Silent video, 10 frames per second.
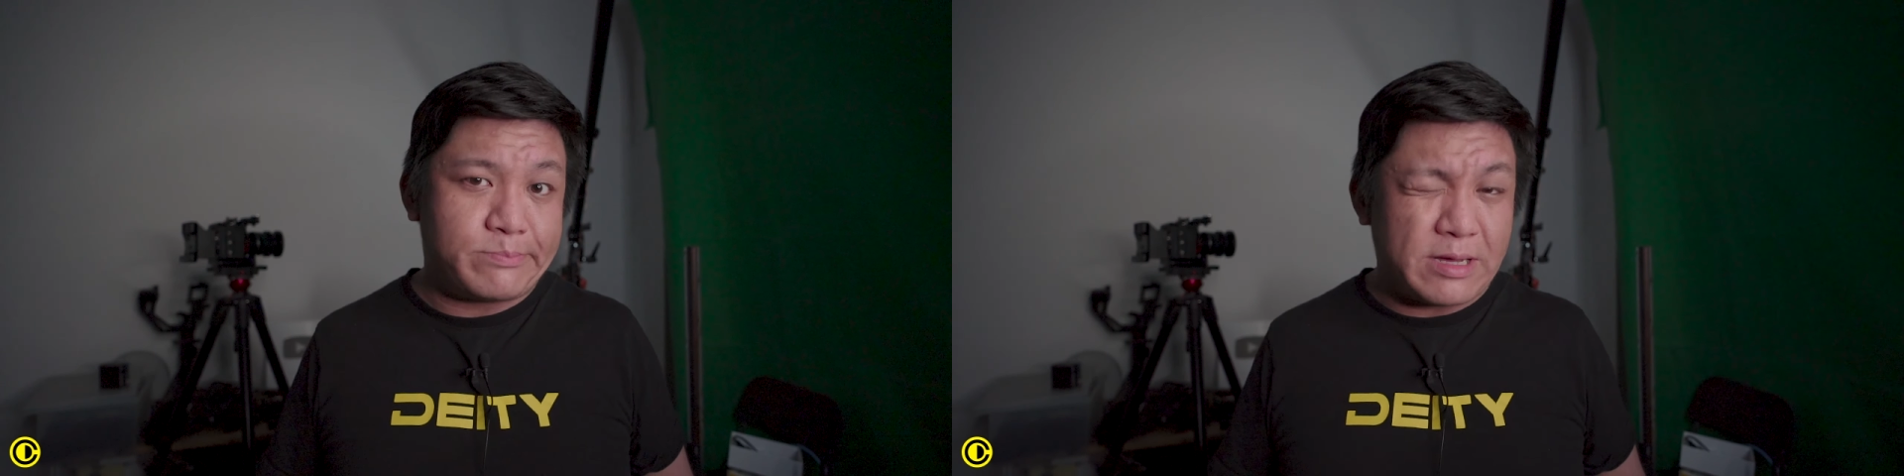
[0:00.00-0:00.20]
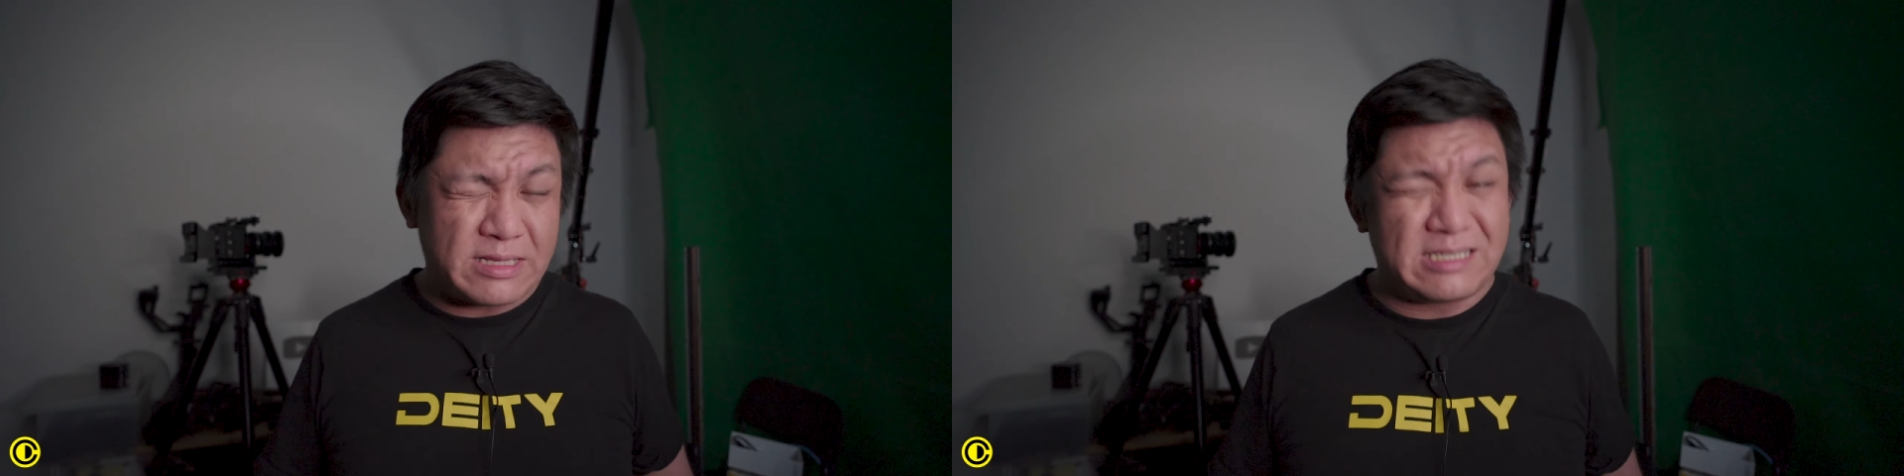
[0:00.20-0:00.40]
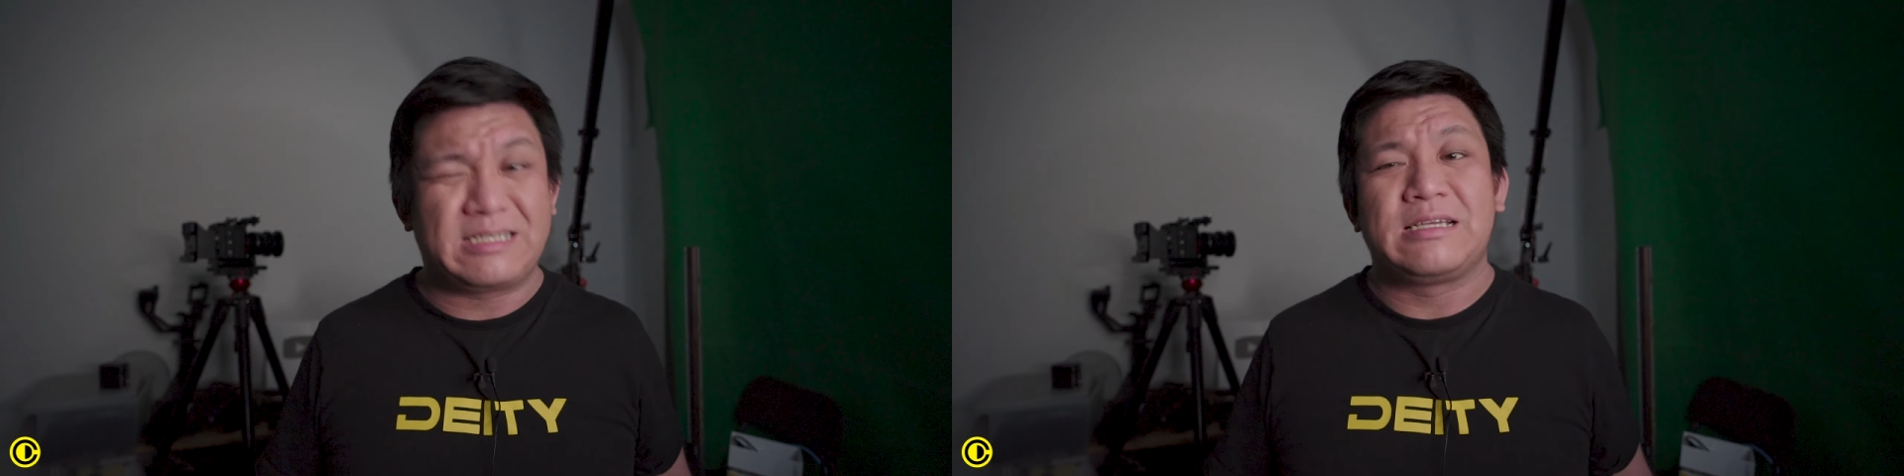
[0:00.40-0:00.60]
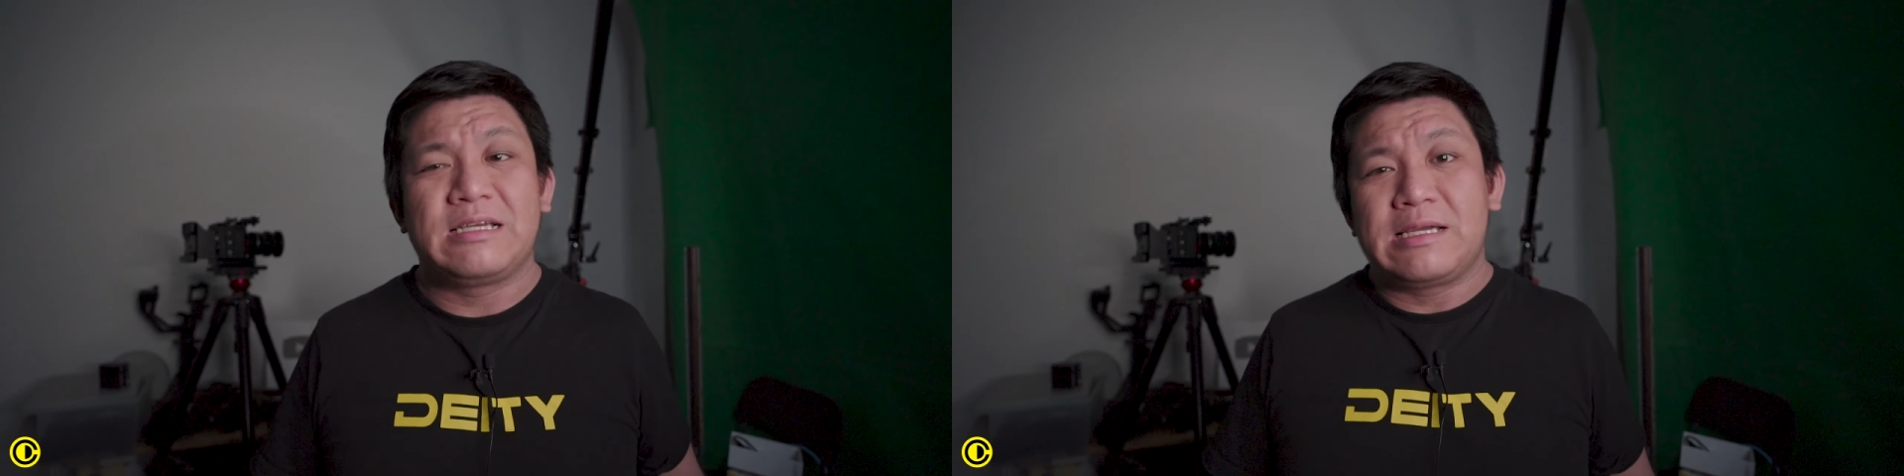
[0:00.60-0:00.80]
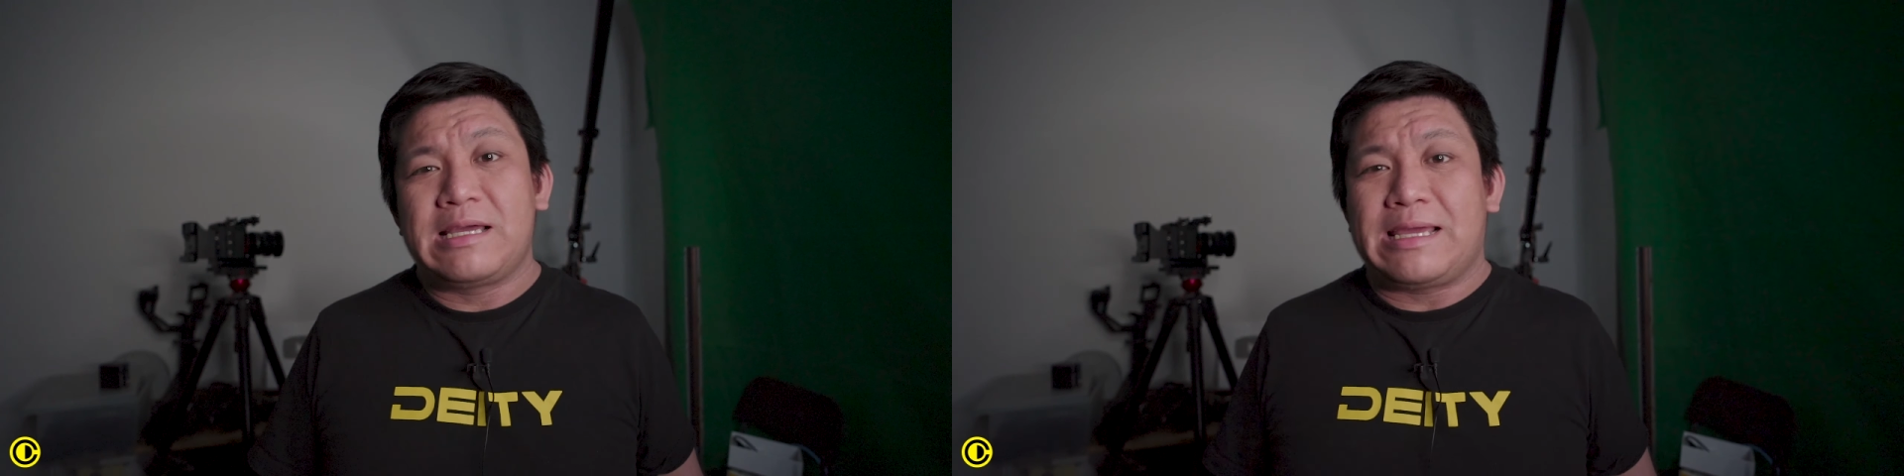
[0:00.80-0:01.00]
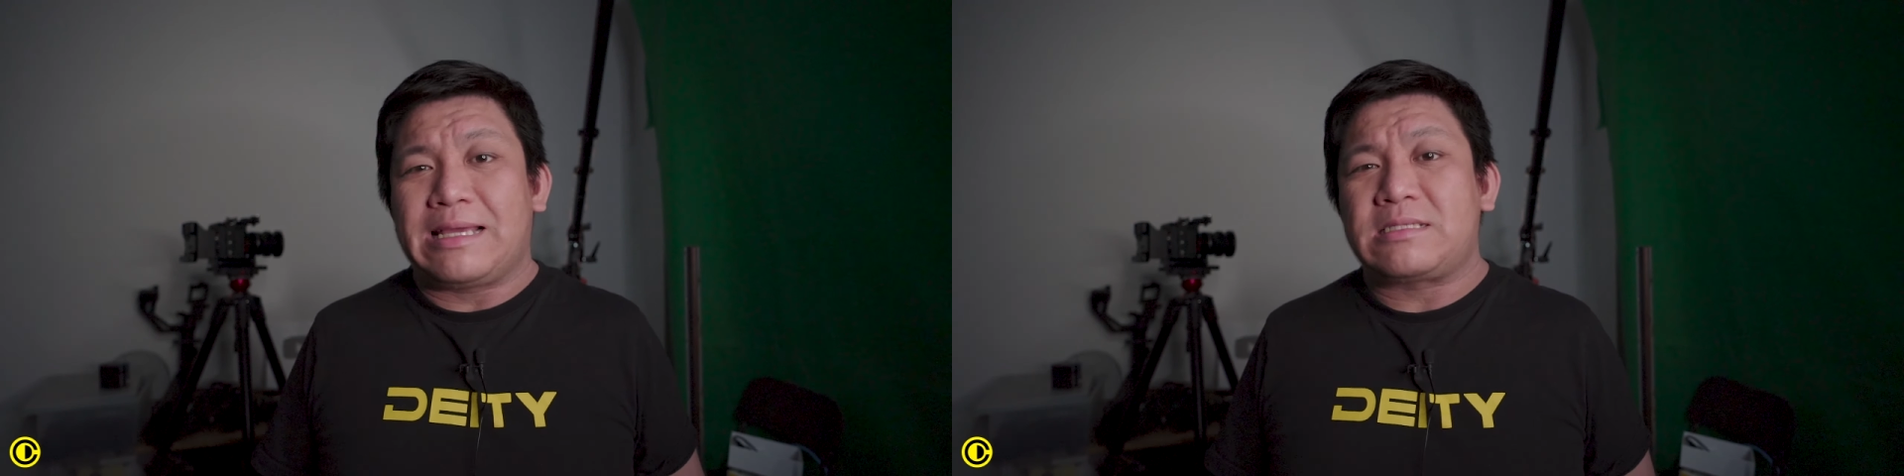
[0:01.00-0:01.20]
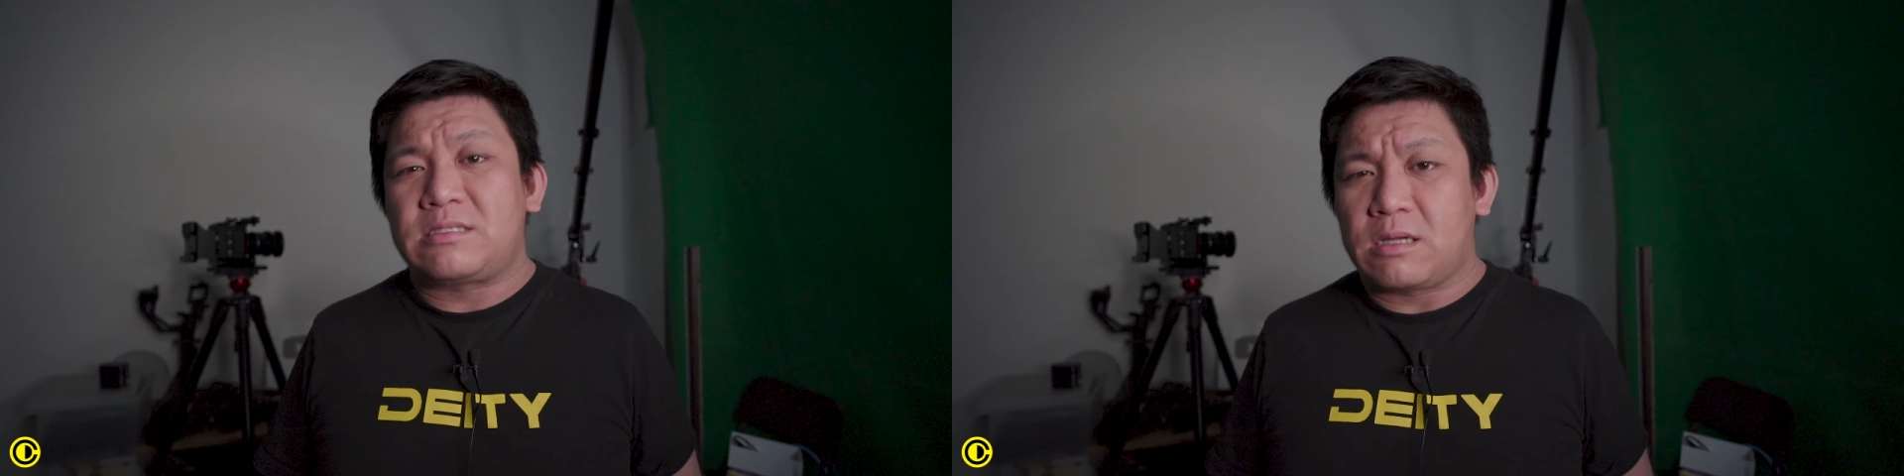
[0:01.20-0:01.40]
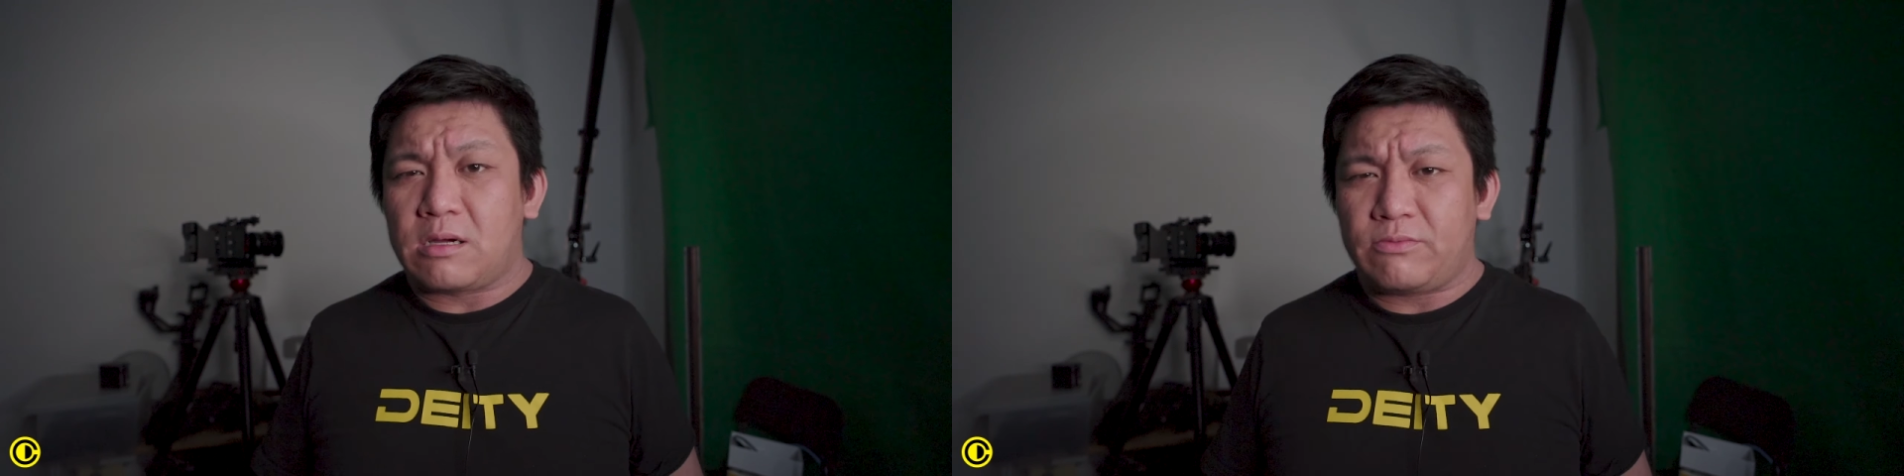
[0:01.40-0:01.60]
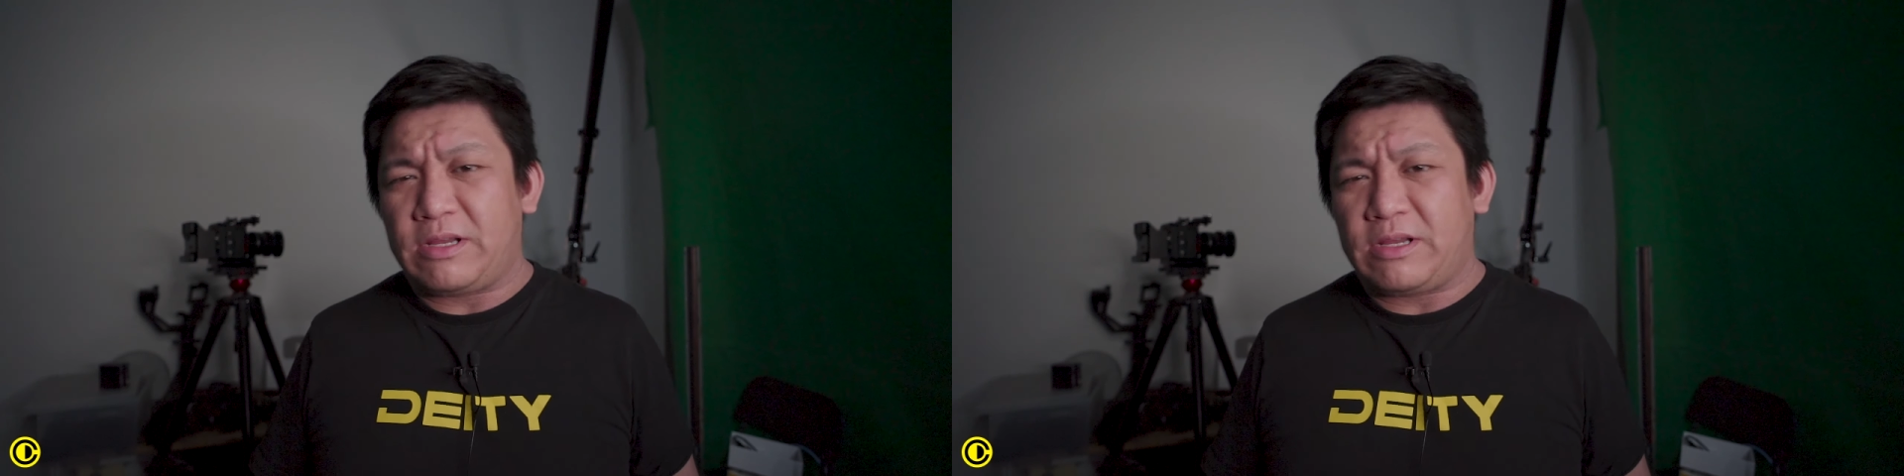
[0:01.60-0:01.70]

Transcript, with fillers: but it's not